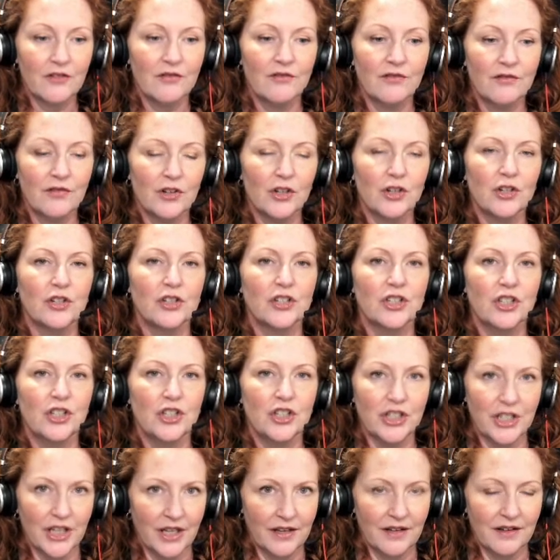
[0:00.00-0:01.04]

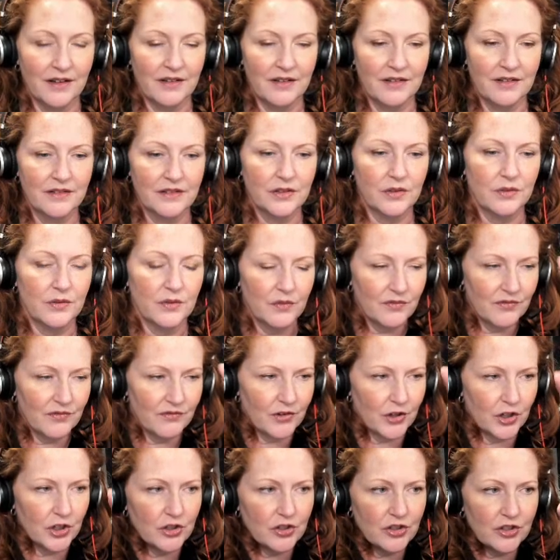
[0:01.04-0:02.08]
Virgin. So
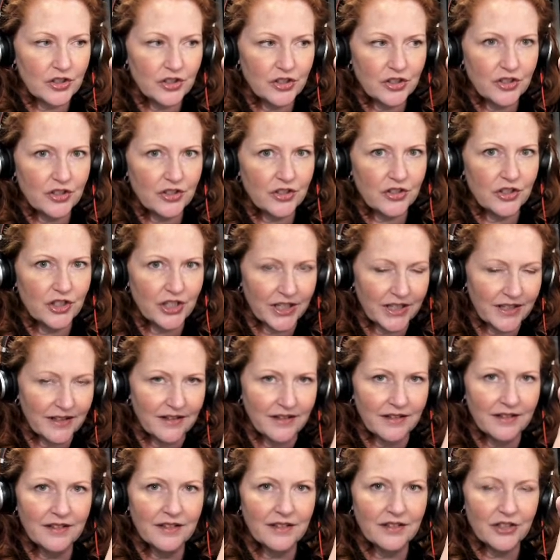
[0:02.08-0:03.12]

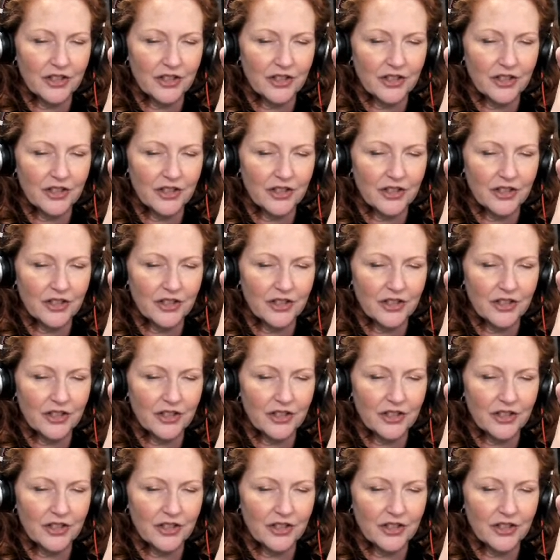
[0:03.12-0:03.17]
virgin.